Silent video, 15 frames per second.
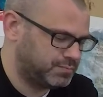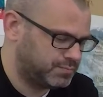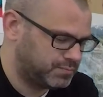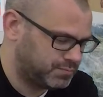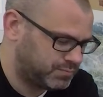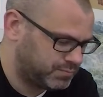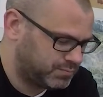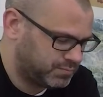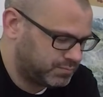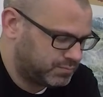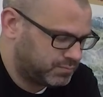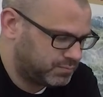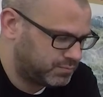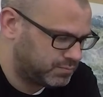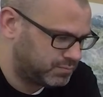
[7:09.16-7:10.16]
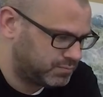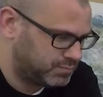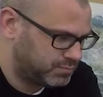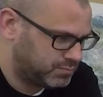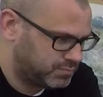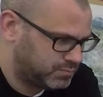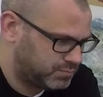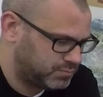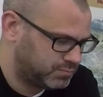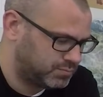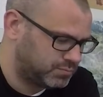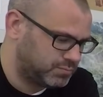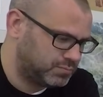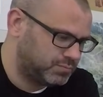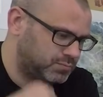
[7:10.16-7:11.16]

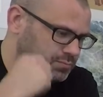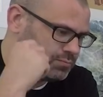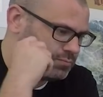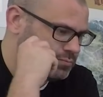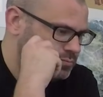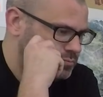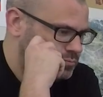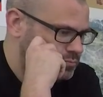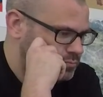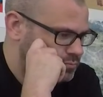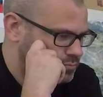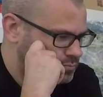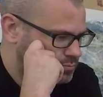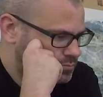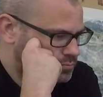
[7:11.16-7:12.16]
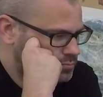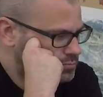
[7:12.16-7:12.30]
[no speech]